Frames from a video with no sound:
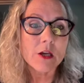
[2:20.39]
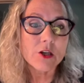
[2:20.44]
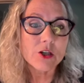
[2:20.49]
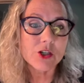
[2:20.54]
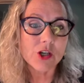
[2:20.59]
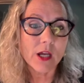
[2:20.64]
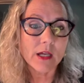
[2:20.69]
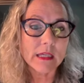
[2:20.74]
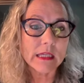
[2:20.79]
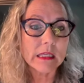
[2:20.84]

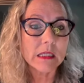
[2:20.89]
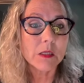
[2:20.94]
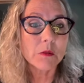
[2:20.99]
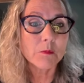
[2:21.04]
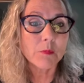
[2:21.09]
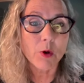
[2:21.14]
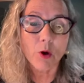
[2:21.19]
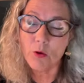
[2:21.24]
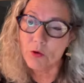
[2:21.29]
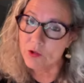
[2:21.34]

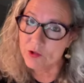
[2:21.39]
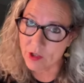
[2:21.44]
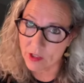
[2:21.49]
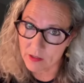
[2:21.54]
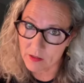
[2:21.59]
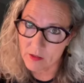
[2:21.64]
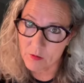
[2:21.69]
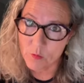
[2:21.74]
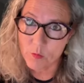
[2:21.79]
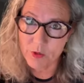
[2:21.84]
Shahid
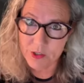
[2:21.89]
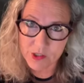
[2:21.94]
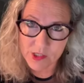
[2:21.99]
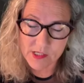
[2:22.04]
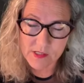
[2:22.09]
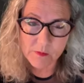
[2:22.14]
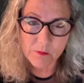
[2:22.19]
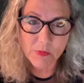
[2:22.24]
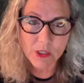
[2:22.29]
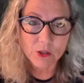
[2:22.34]
Bolsen, which
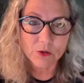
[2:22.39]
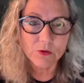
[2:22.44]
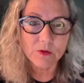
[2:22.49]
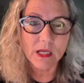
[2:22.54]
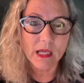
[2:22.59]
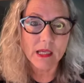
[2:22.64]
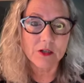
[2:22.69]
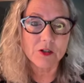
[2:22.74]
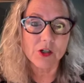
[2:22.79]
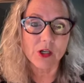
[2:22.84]
is Middle
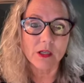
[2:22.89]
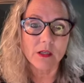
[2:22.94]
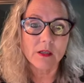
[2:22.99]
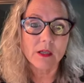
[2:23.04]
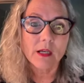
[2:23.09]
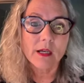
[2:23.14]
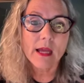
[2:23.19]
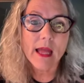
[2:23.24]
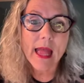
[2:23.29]
Nation,